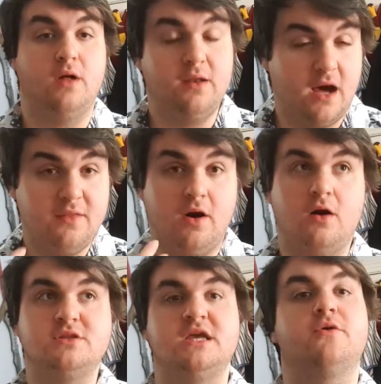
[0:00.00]
an
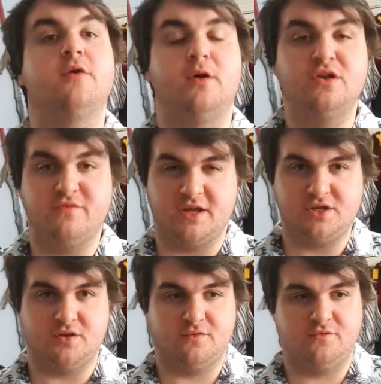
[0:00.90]
ulterior
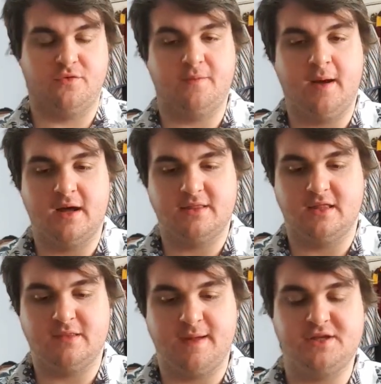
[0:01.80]
motivation for the
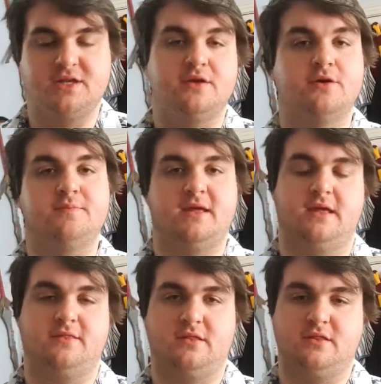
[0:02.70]
party especially could be
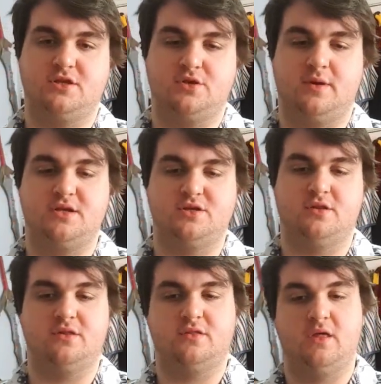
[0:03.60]
in this situation,
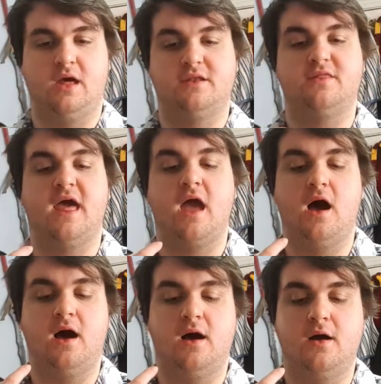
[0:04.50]
is that they
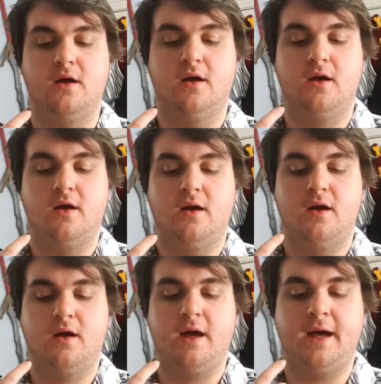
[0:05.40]
are
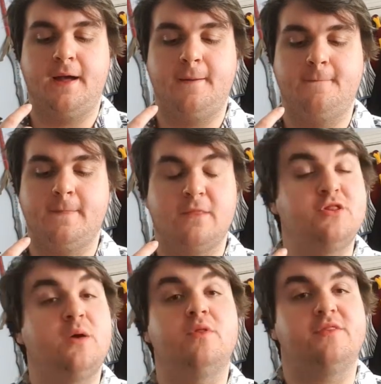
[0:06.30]

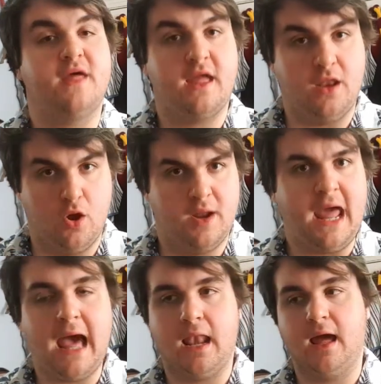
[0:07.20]
someone that they know, an
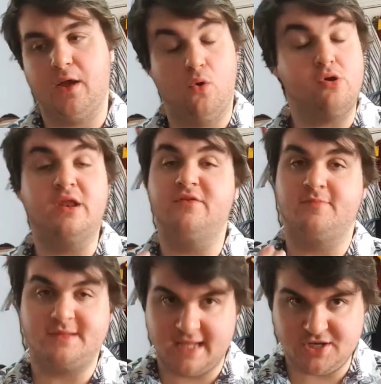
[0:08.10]
ally or even a
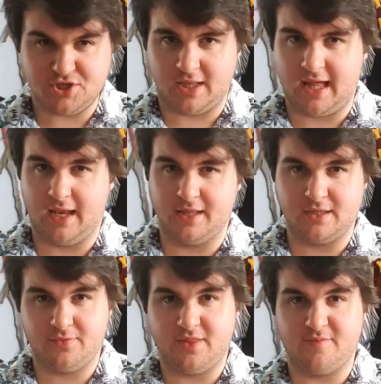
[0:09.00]
potential ally,
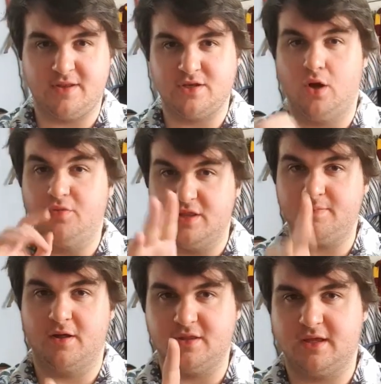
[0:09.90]
someone they've been told this
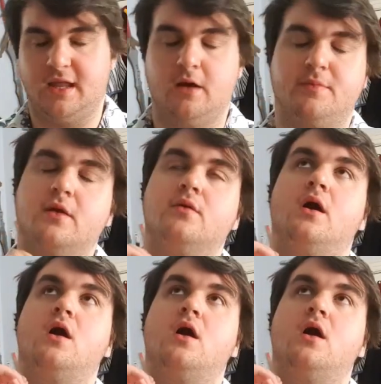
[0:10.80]
person can help you,